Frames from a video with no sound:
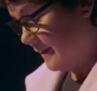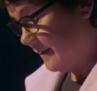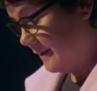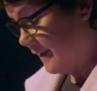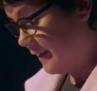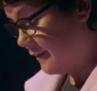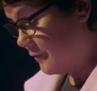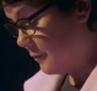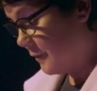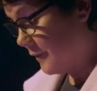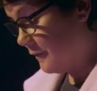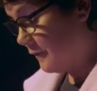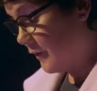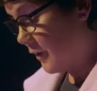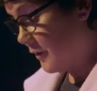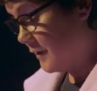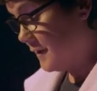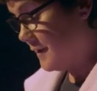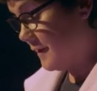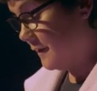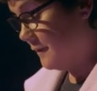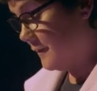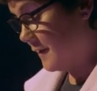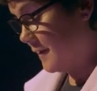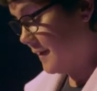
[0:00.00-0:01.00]
This was very
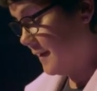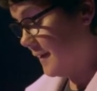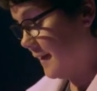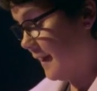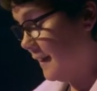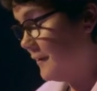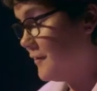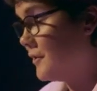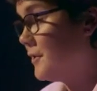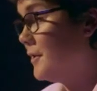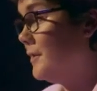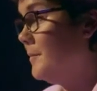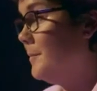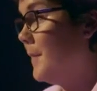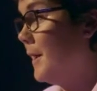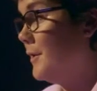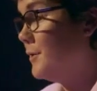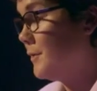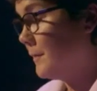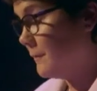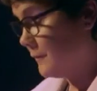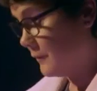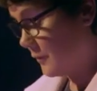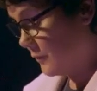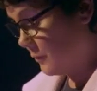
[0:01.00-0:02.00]
difficult, as you can
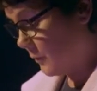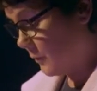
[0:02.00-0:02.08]
imagine, for the